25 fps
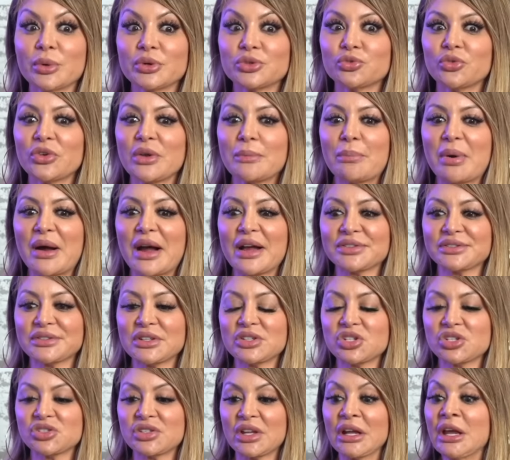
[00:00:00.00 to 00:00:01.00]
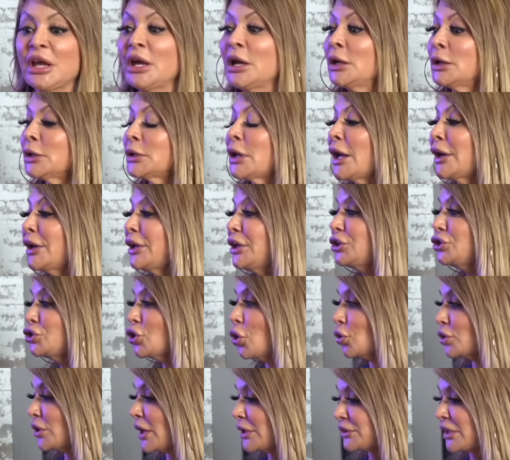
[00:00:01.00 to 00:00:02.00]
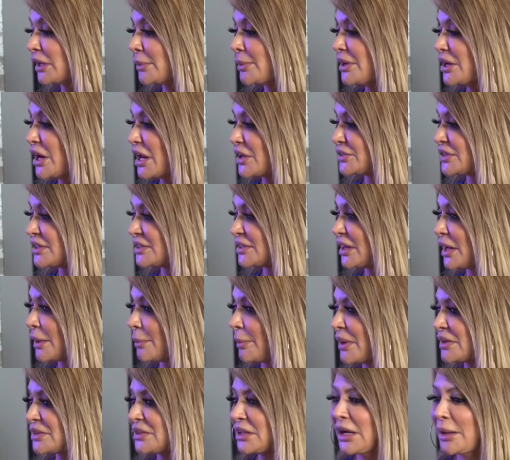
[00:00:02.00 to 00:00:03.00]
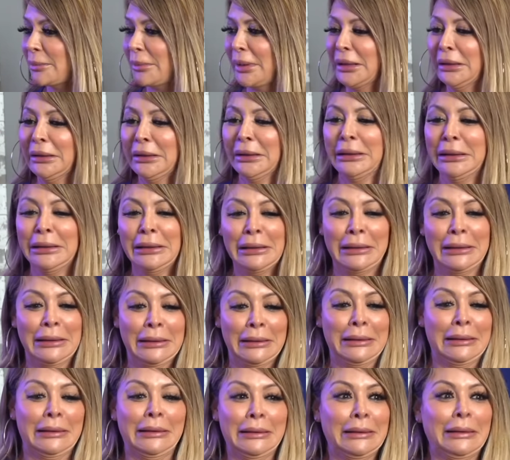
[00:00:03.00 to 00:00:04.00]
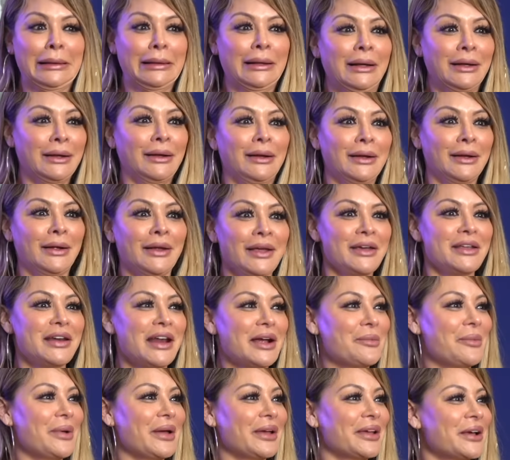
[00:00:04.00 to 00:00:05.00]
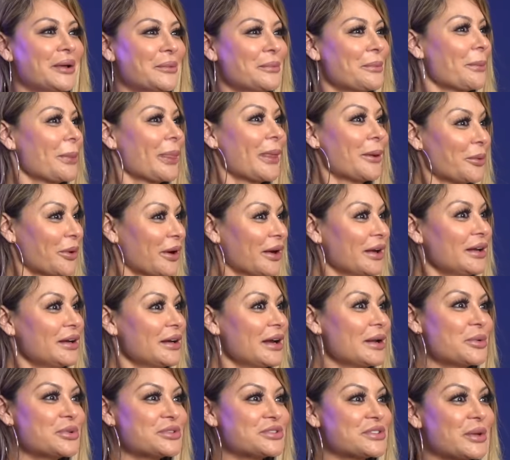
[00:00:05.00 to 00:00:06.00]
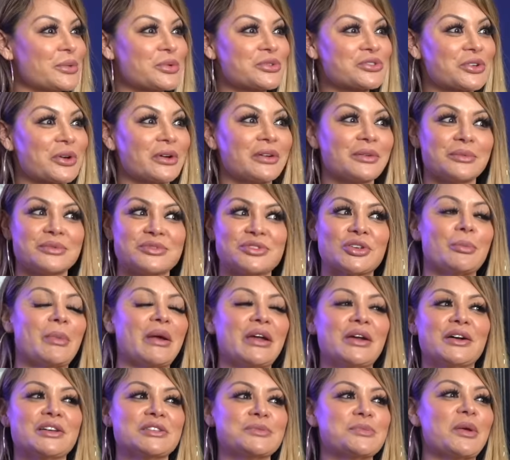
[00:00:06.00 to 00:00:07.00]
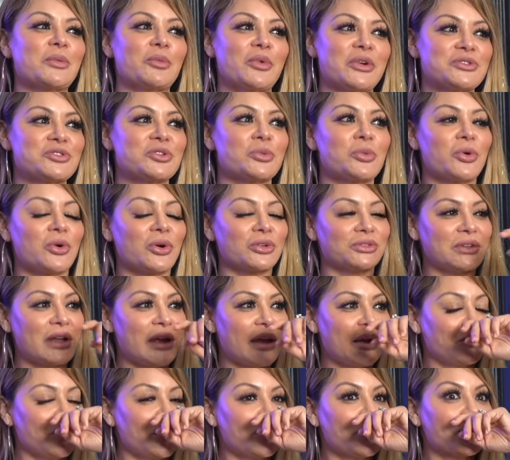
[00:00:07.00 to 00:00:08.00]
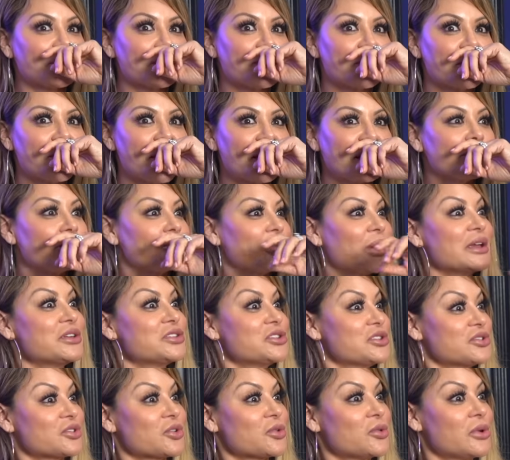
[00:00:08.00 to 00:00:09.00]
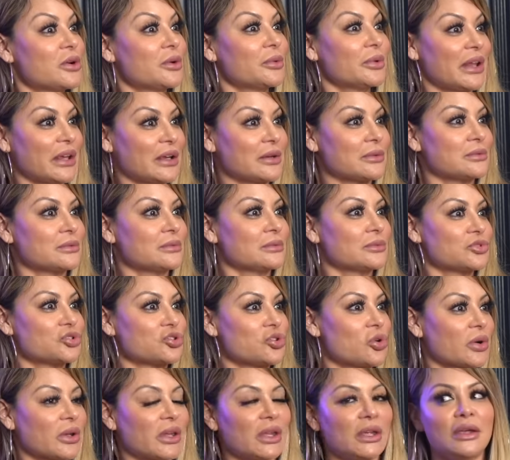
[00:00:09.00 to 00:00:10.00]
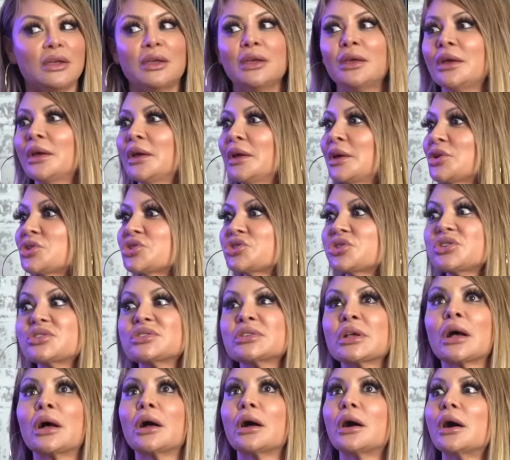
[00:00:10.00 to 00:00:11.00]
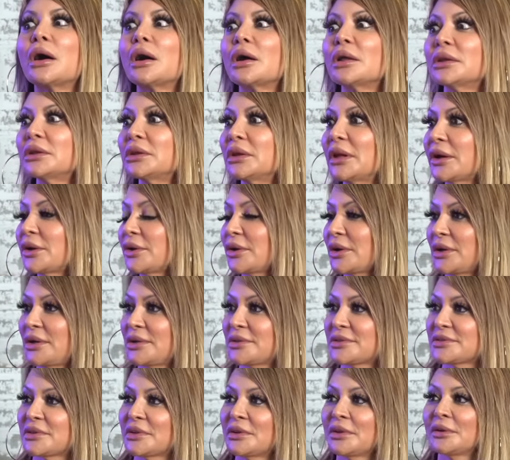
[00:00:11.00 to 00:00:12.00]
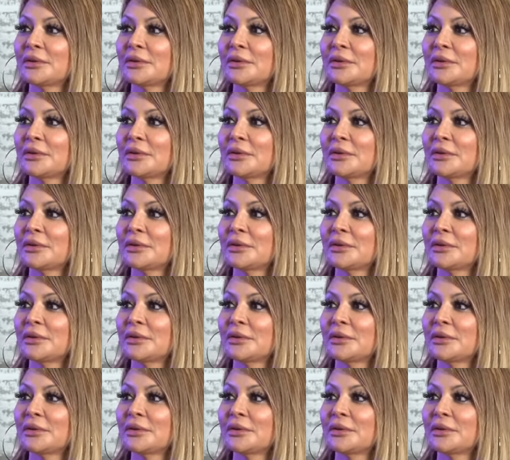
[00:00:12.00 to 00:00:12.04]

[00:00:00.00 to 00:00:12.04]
were doing pasta and she's like, cariño, ¿ya terminaste de la pasta? And I'm like, right? It was great. So my husband went to Bogotá and we were cracked, right? She's cool, like joking. She's hilarious.